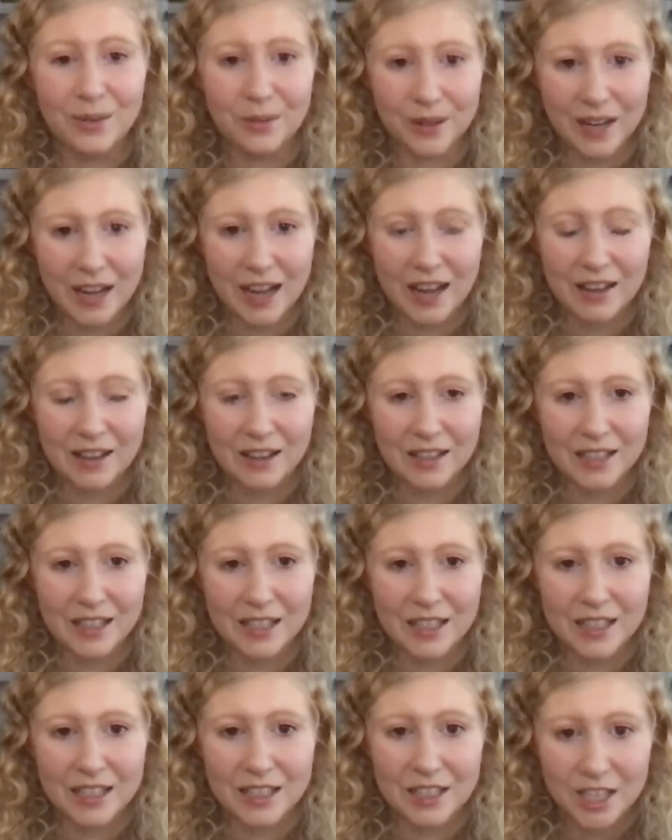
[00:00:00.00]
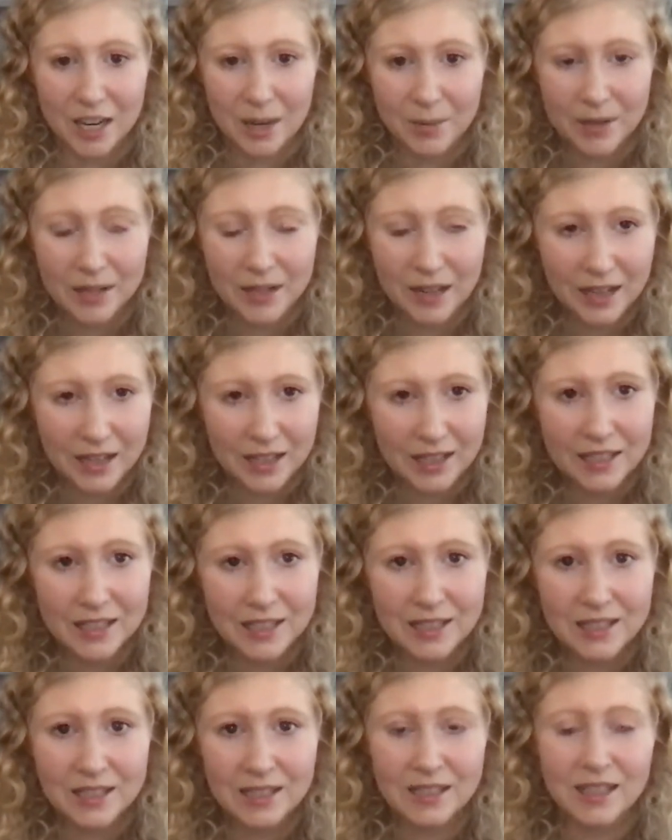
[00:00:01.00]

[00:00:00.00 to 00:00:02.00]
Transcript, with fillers: reality and gemini is the